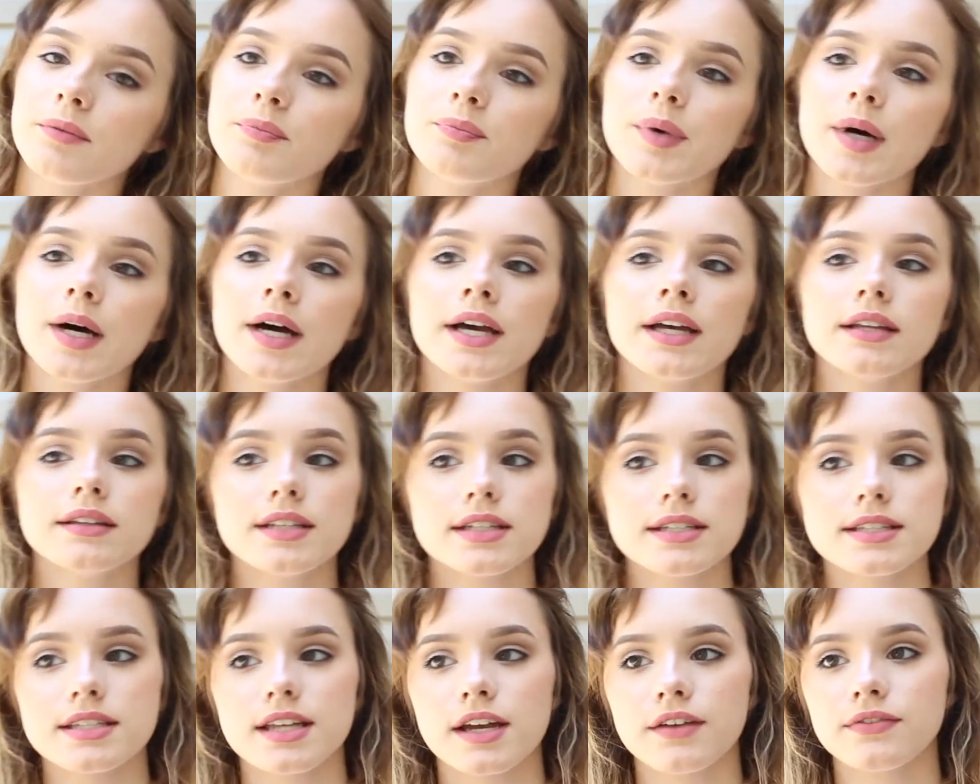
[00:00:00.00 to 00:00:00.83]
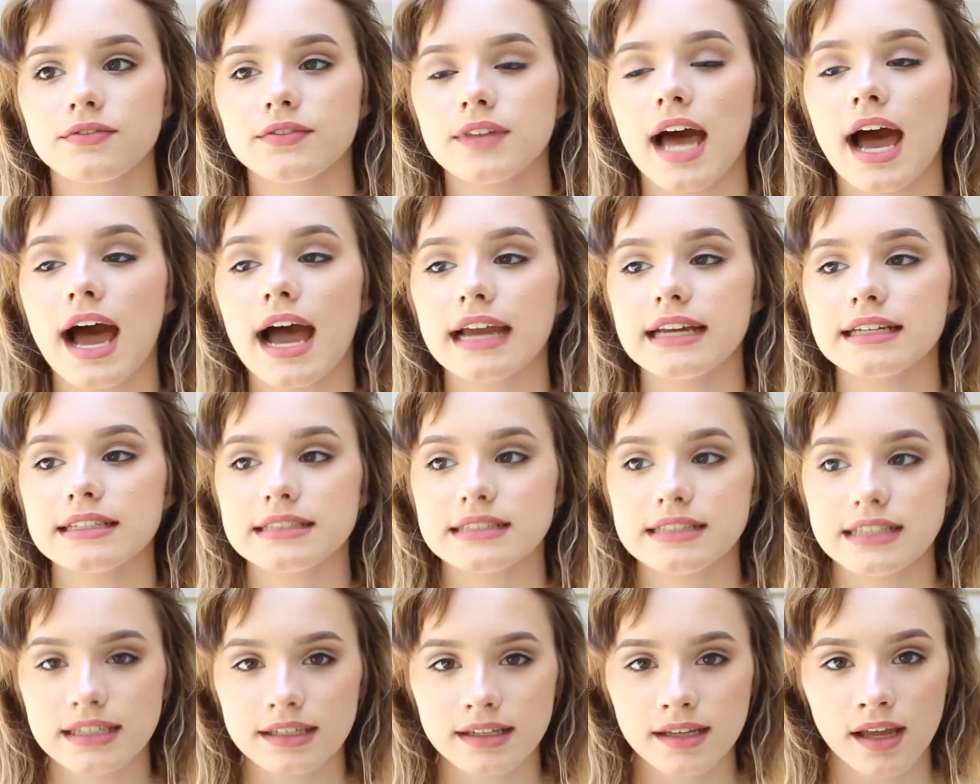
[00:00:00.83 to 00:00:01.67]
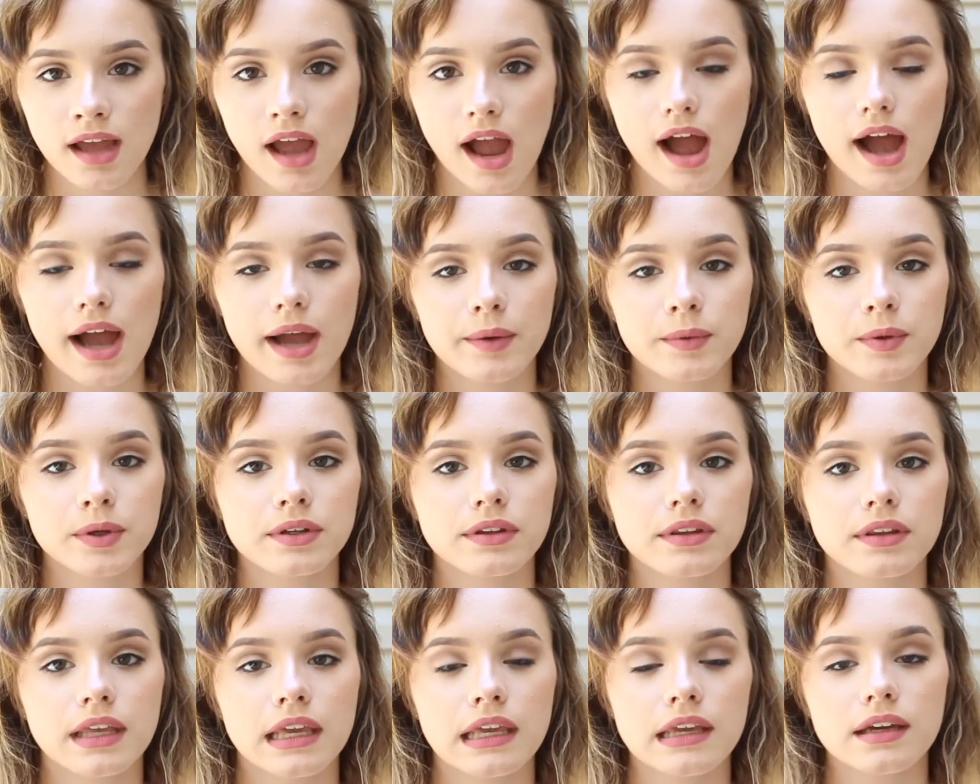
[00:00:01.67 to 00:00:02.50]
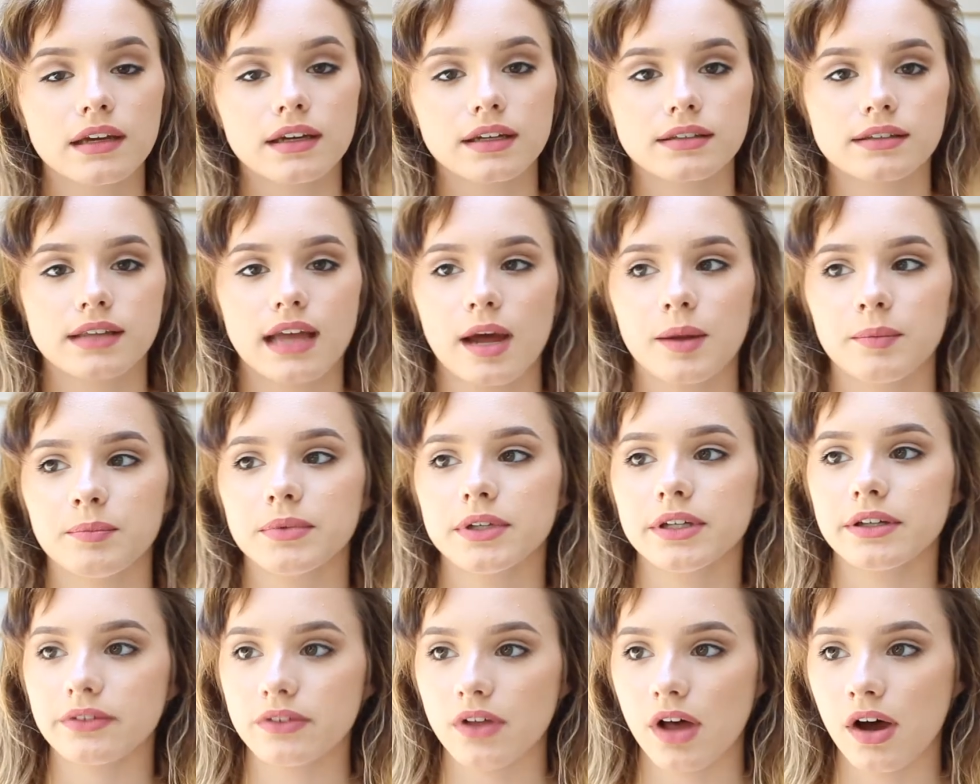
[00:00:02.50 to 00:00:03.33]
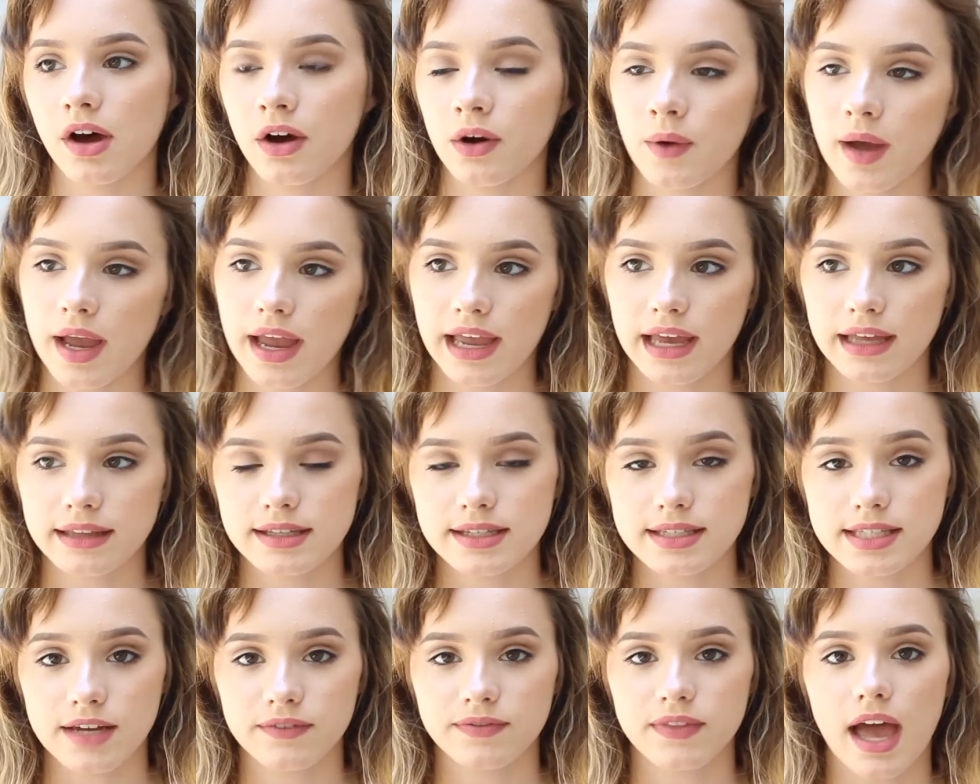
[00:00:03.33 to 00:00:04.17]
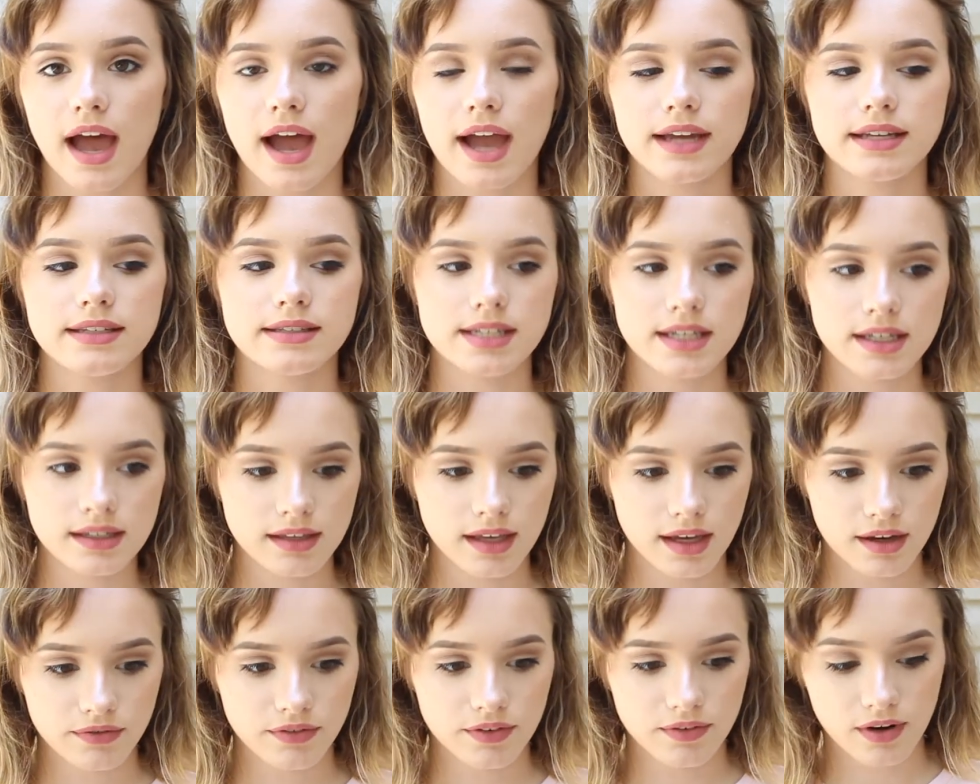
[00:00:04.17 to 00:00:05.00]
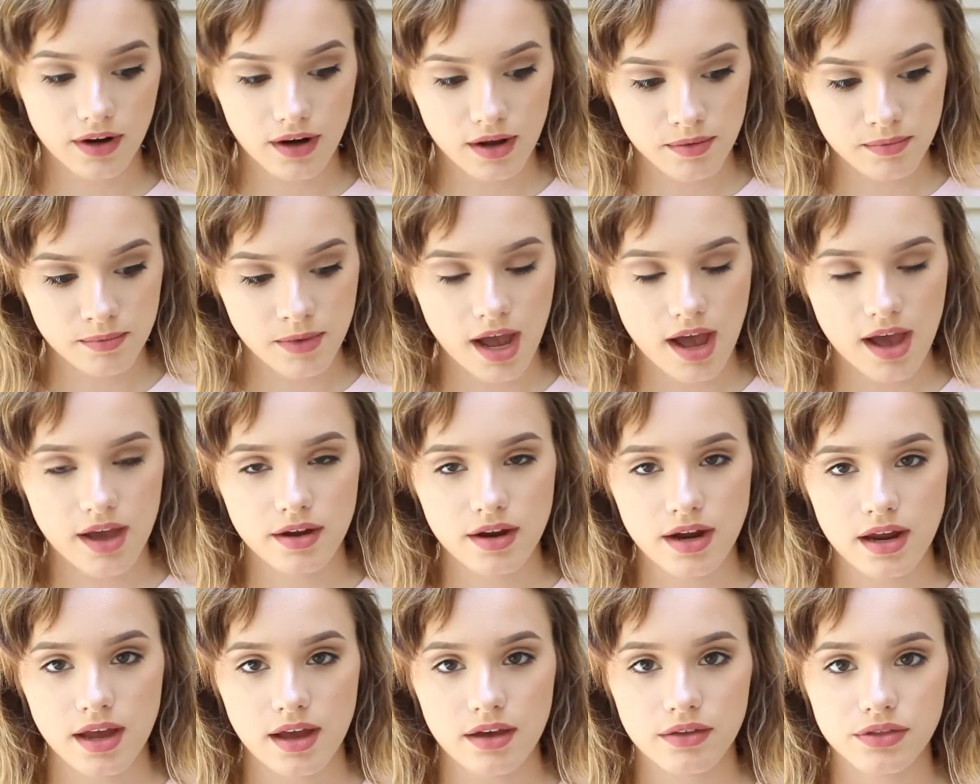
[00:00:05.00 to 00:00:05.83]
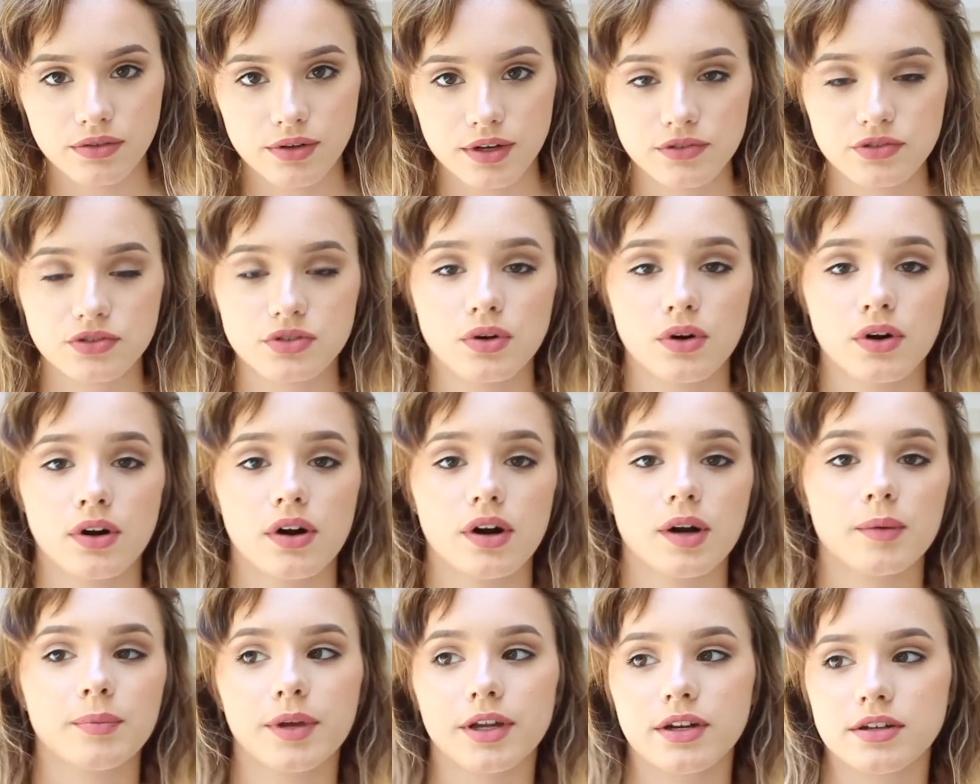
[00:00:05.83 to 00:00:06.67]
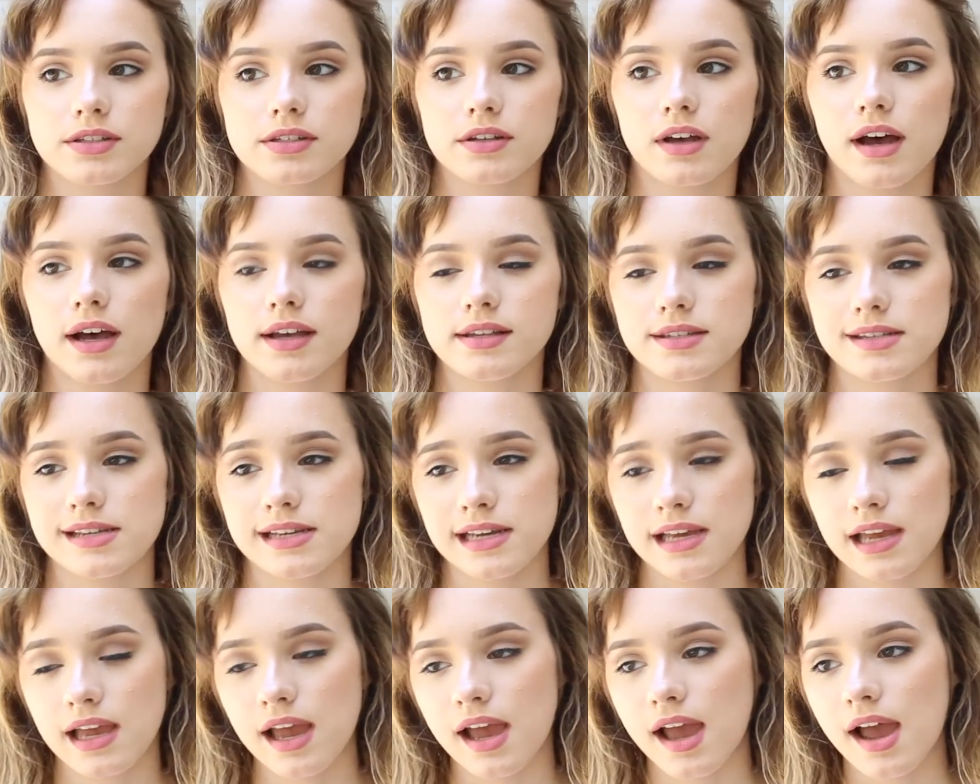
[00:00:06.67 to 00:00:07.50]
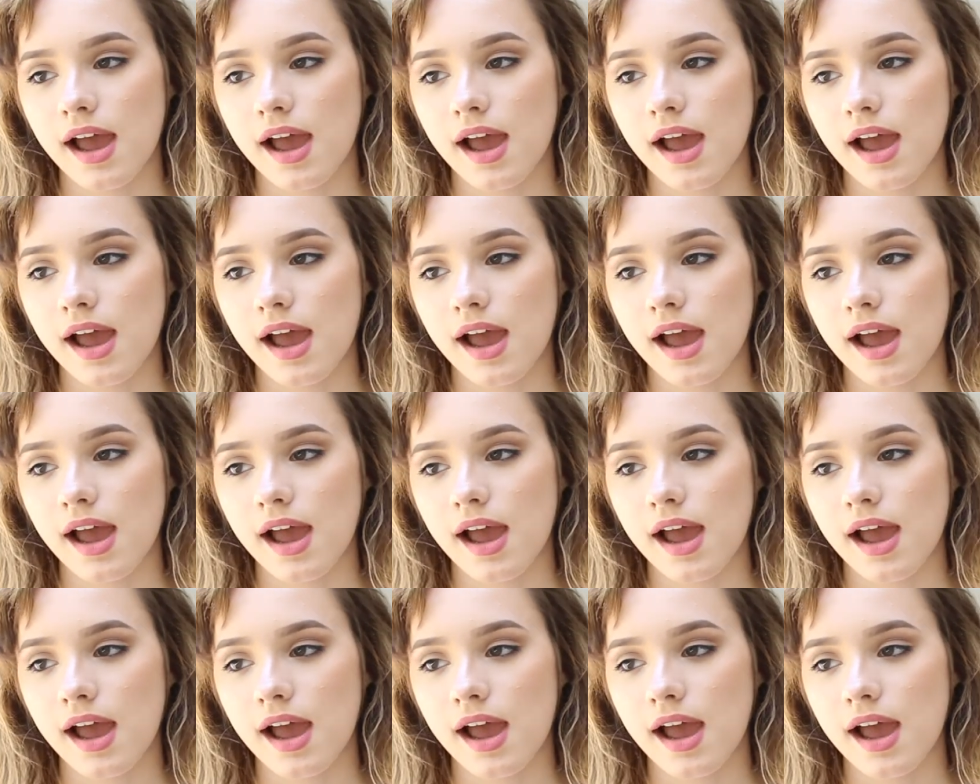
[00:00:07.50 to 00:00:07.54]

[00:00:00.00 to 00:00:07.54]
But the stuff that I didn't, I will link down below, and the stuff that I did get from a thrift store or Plato's Closet,